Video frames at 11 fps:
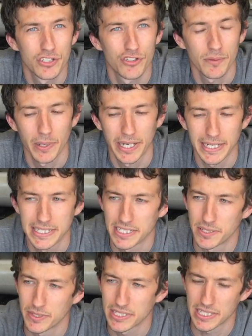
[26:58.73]
trip link
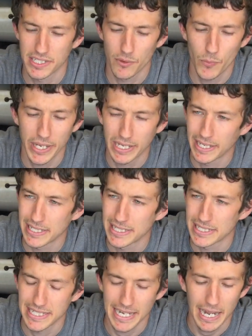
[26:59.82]
system because there's no weak link to
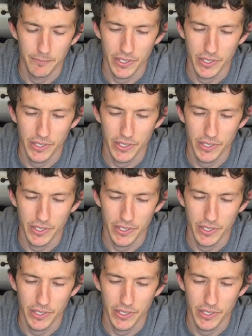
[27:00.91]
snap.